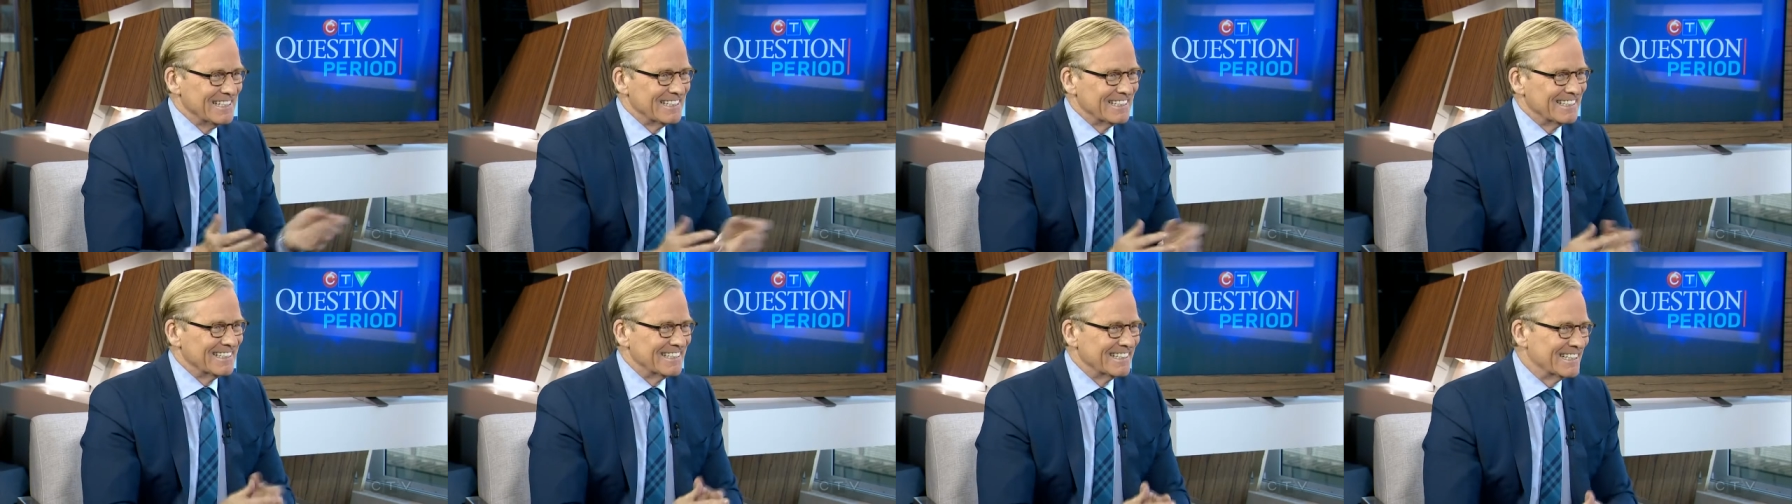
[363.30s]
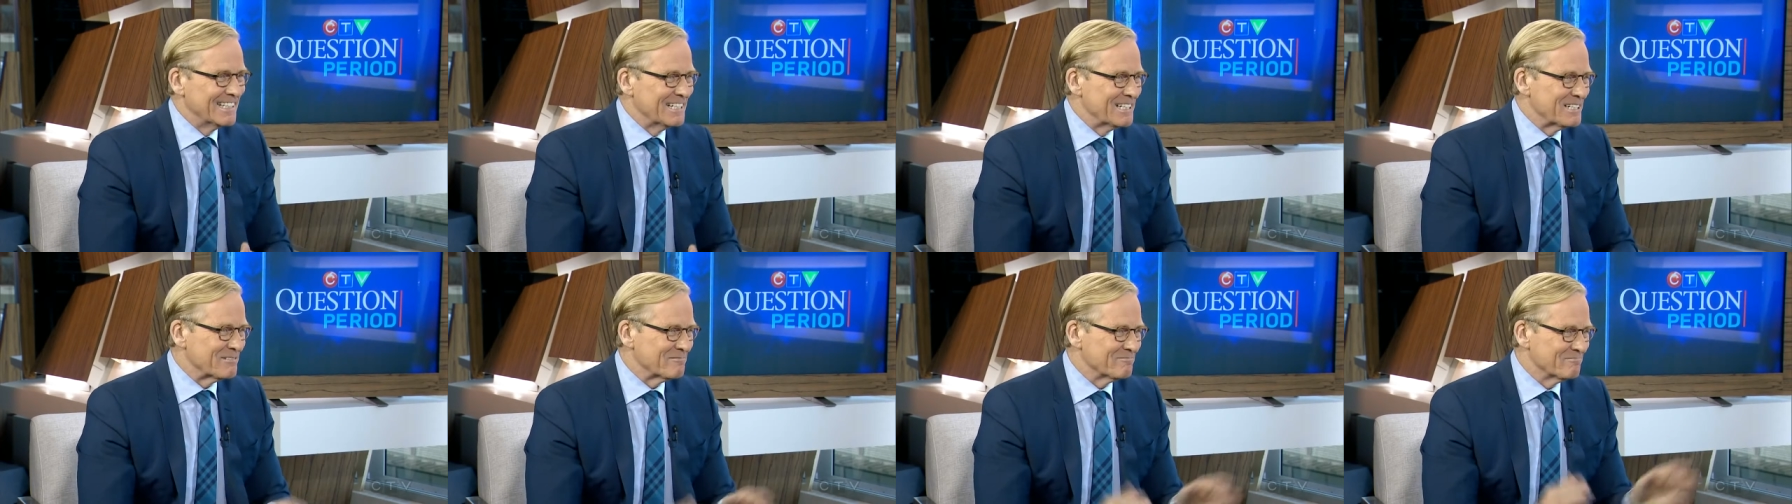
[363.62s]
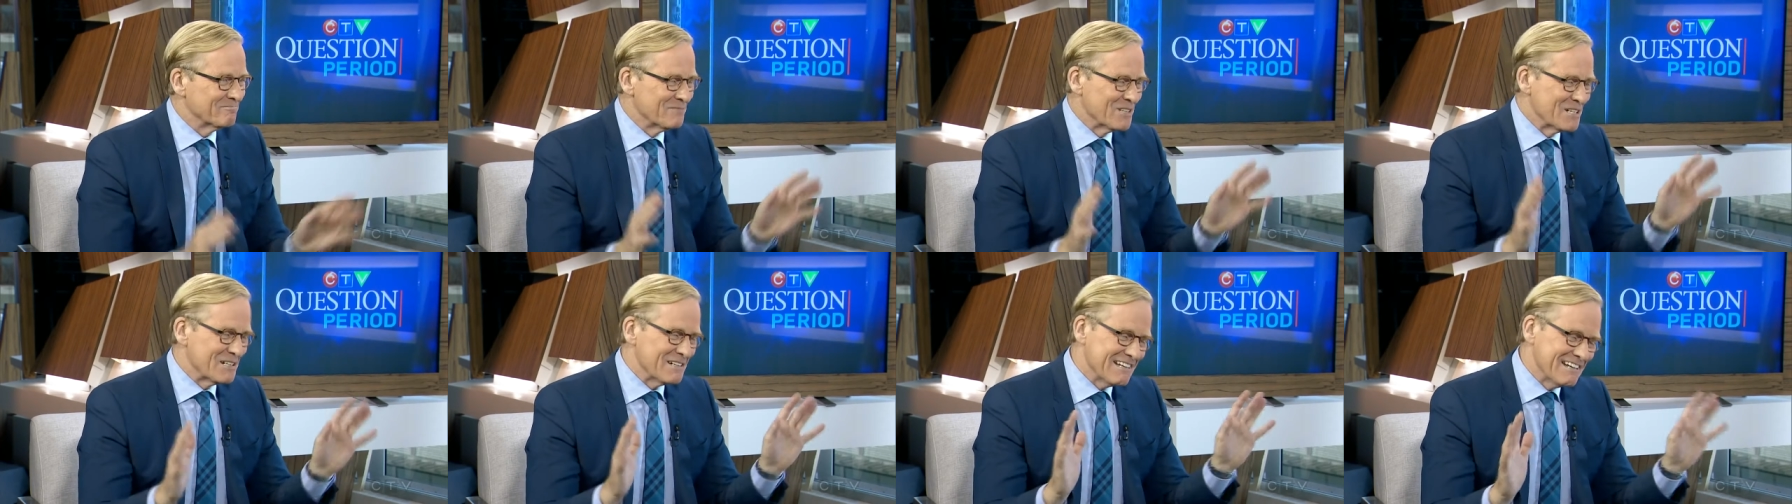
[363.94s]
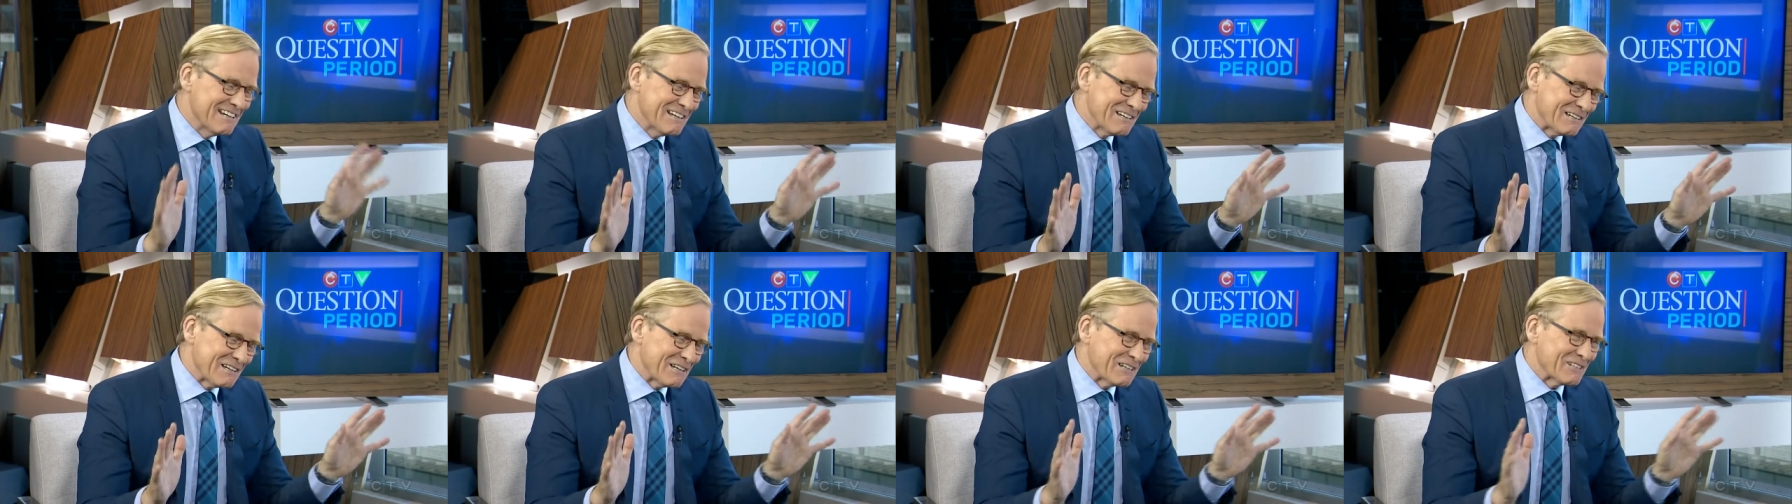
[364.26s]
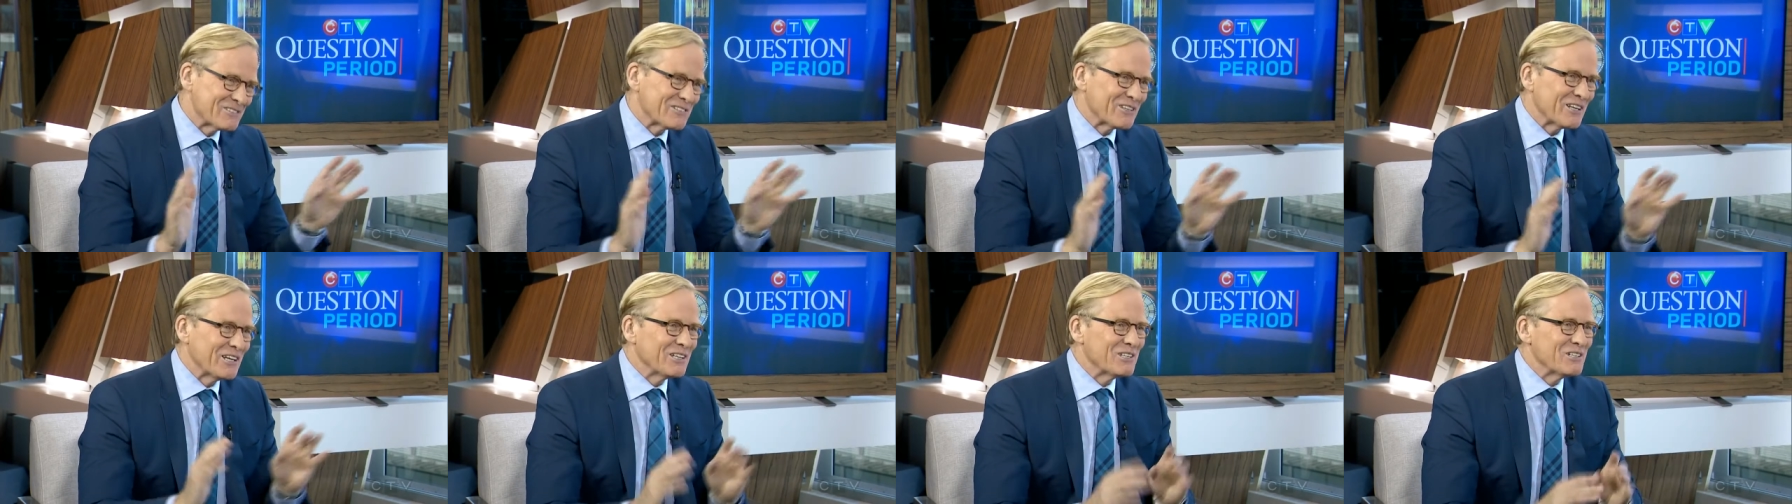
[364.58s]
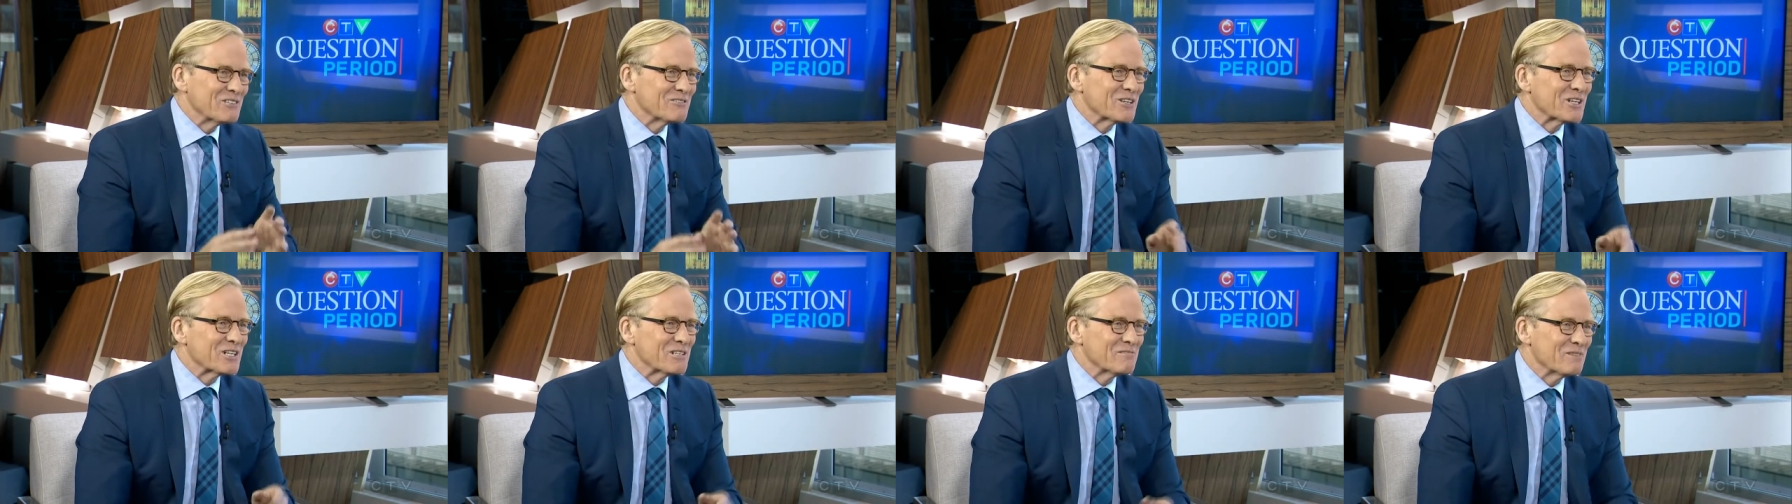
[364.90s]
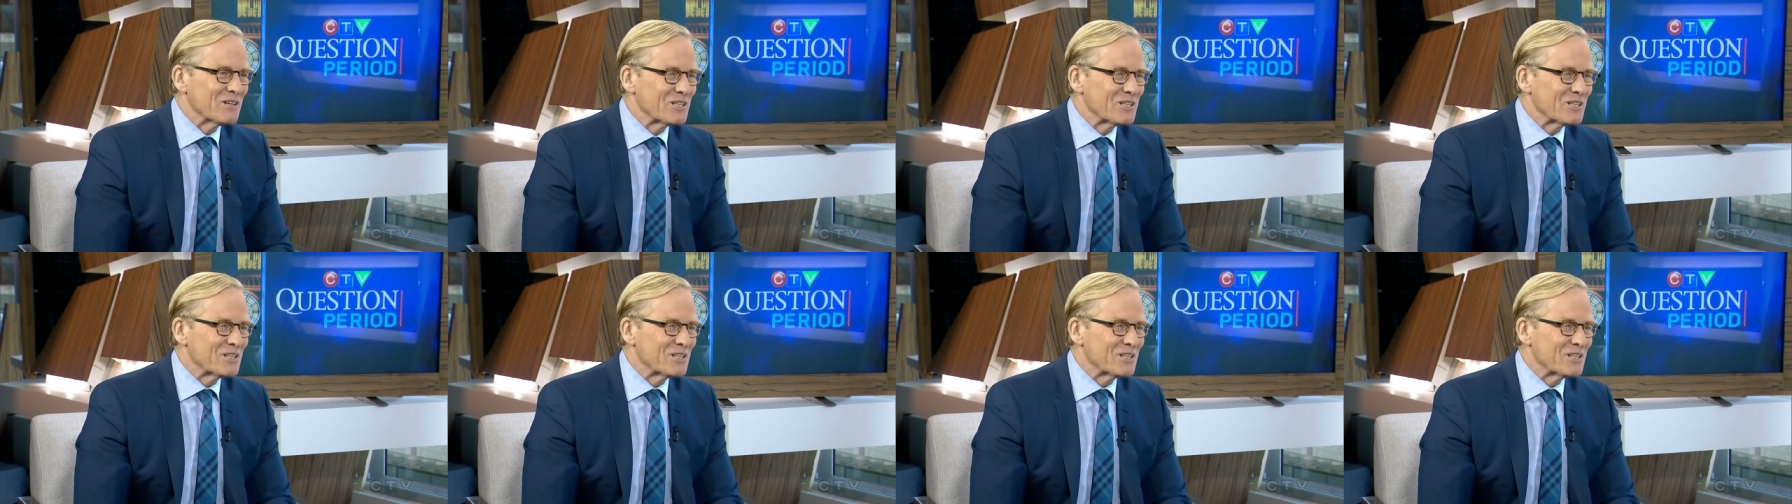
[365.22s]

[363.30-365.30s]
Uh, in any case, thank you very much,